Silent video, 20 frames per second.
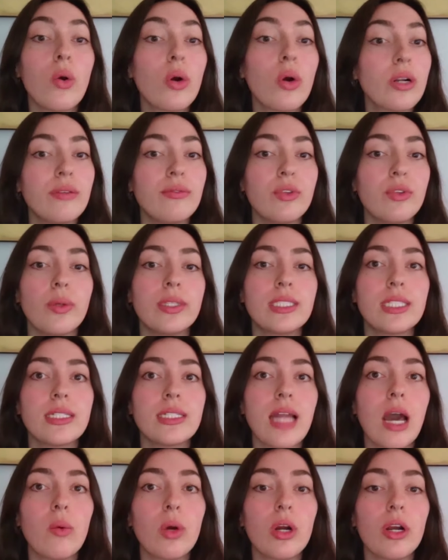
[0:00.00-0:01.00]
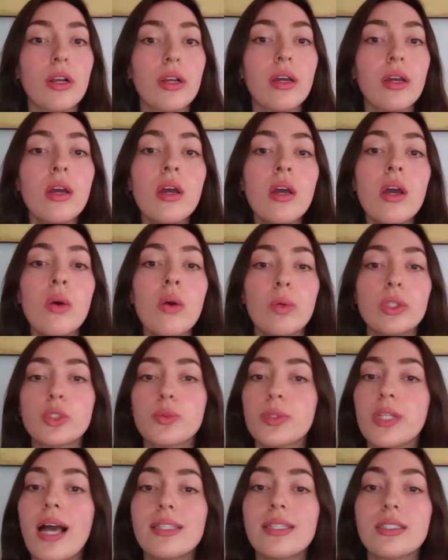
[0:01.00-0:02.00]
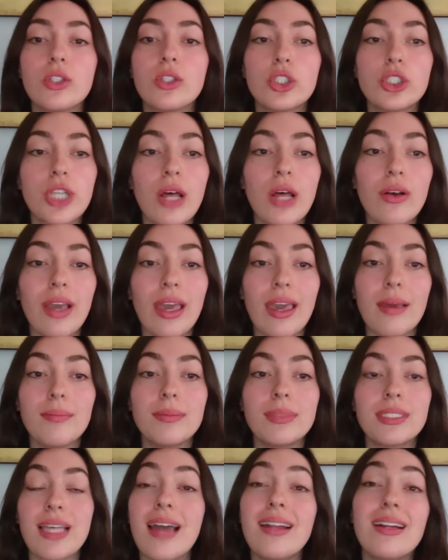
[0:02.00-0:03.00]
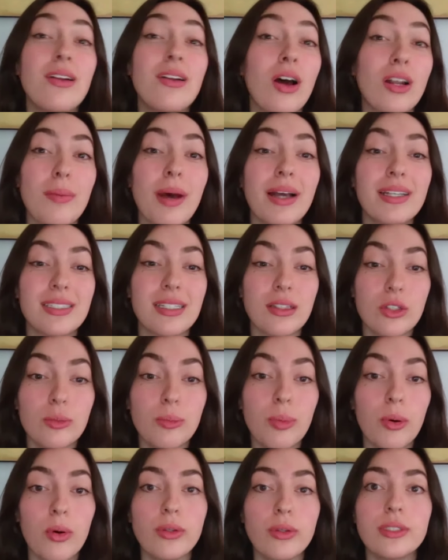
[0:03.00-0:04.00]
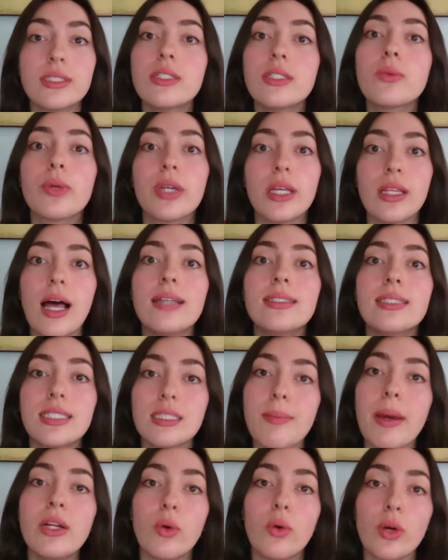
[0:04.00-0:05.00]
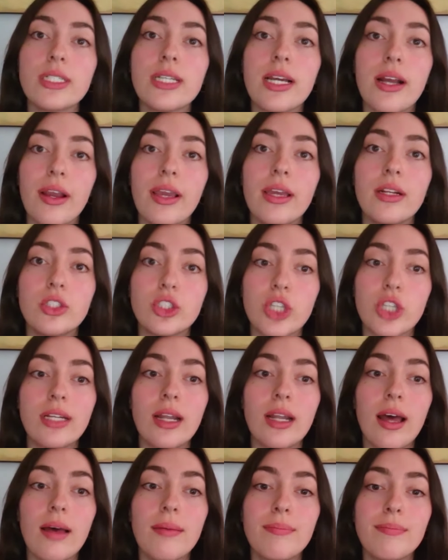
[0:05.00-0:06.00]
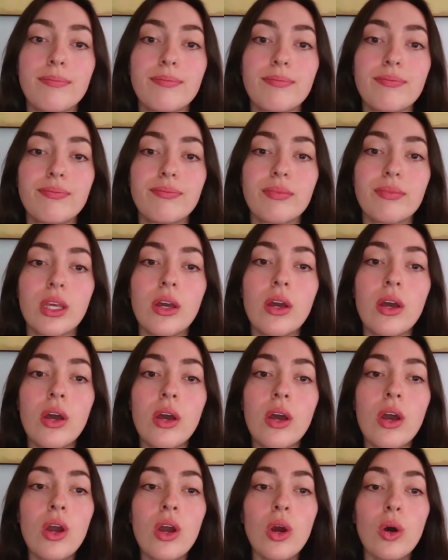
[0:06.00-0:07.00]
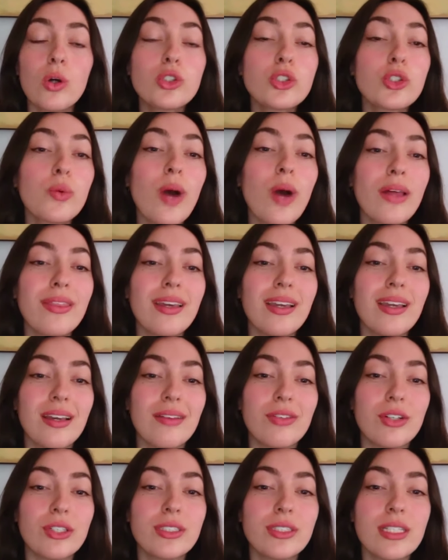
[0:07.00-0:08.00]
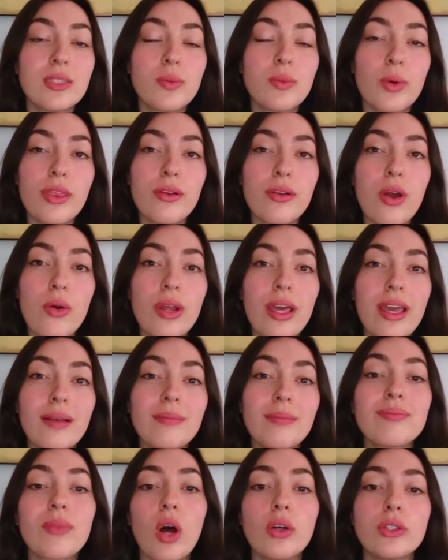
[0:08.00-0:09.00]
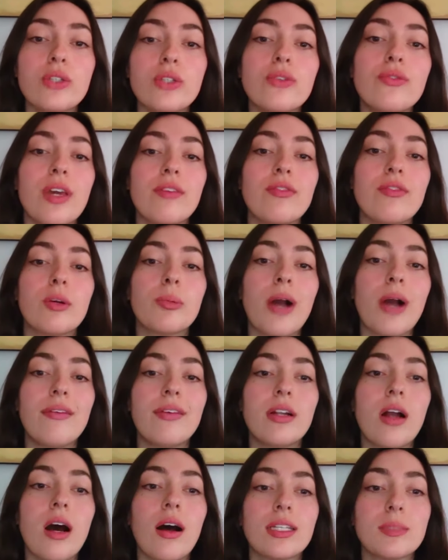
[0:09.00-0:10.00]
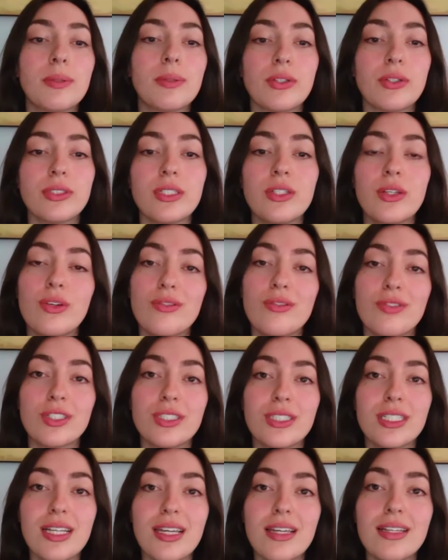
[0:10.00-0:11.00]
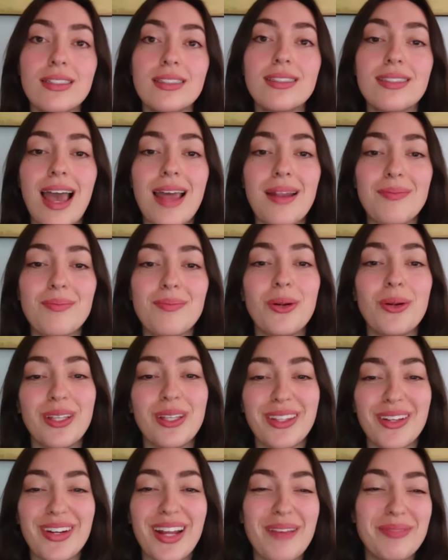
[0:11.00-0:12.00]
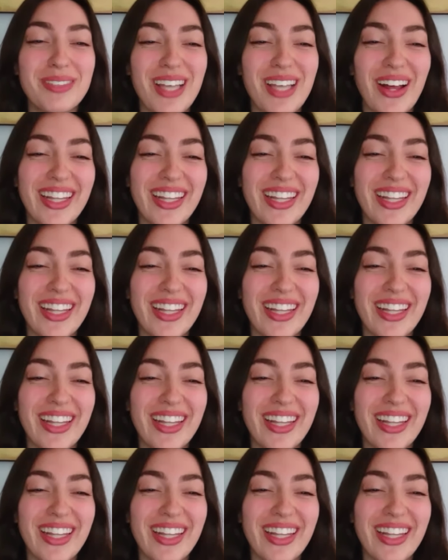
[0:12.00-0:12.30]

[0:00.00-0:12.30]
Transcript: court influencing network, which relies on shell games and anonymizing loopholes to realize its minoritarian agenda. Ultra wealthy givers, it's worth noting, also favor private hospitals and universities and putting their names